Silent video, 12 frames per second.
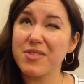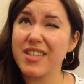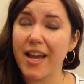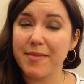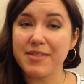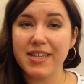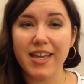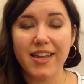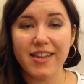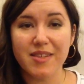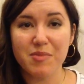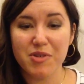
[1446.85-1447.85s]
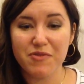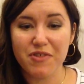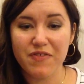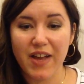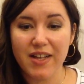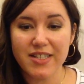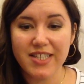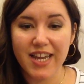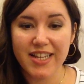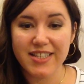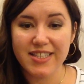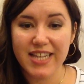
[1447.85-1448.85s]
time to get in the mood for
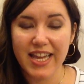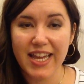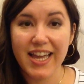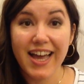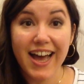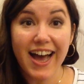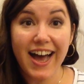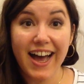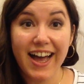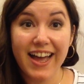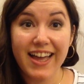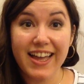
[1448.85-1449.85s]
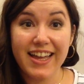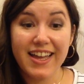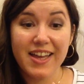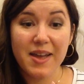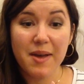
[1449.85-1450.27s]
Valentine's Day, I